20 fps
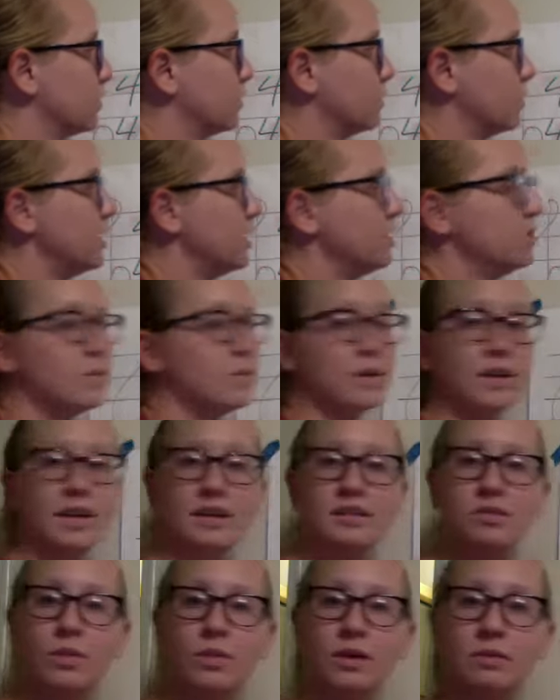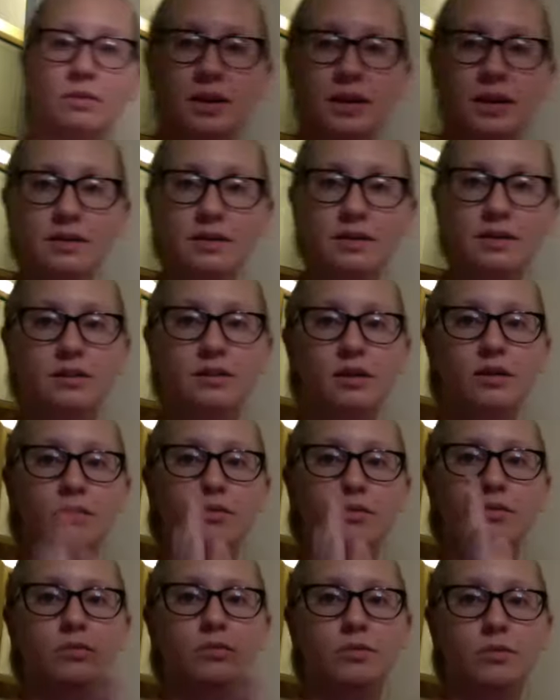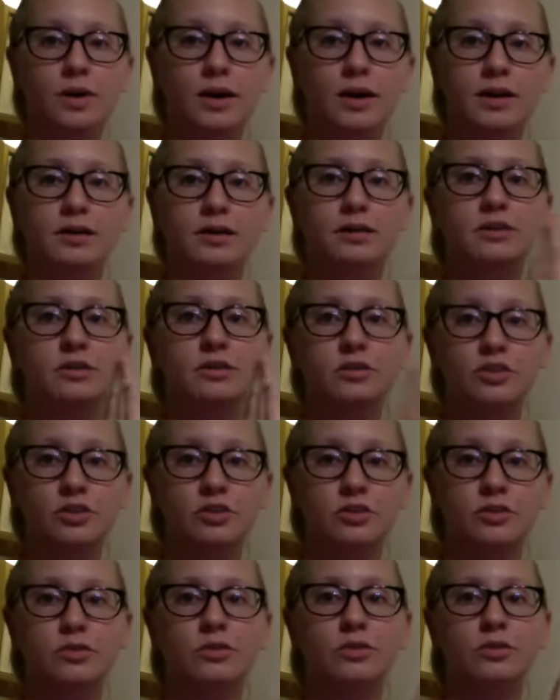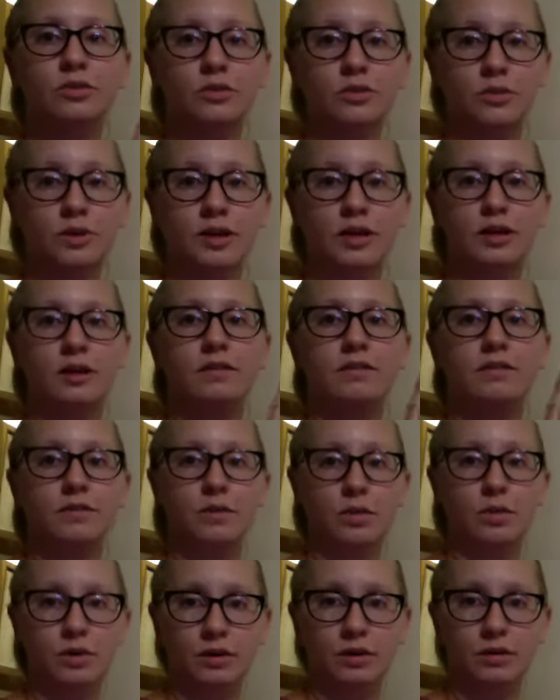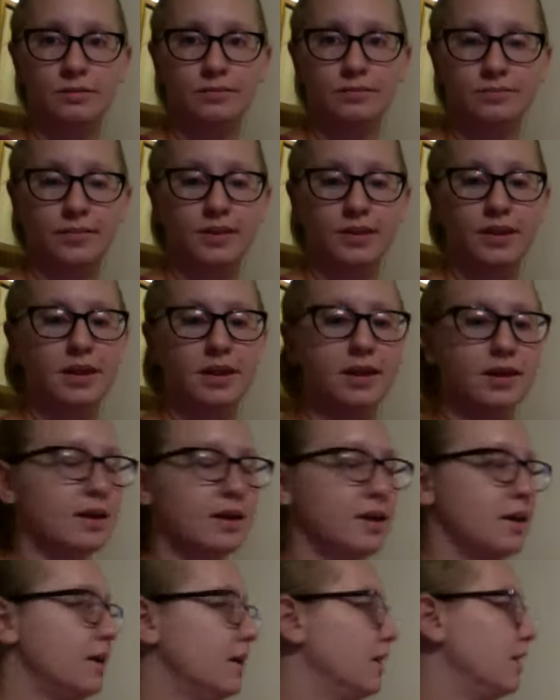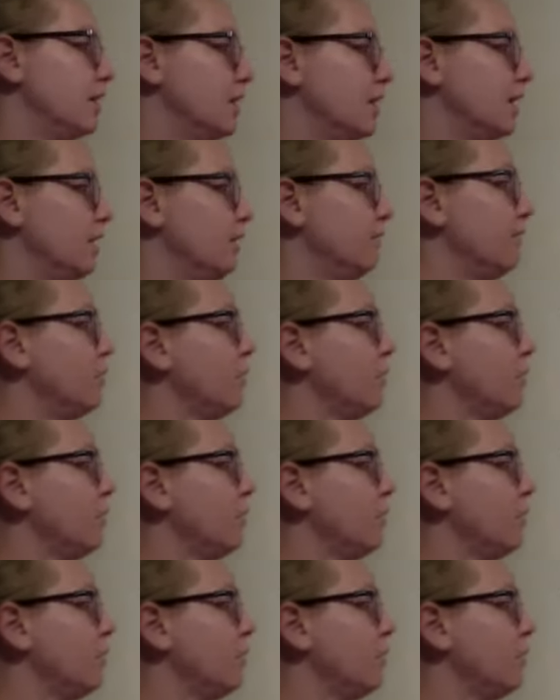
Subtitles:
each one gets 1 beat. So 1, 2, 3, 4. If you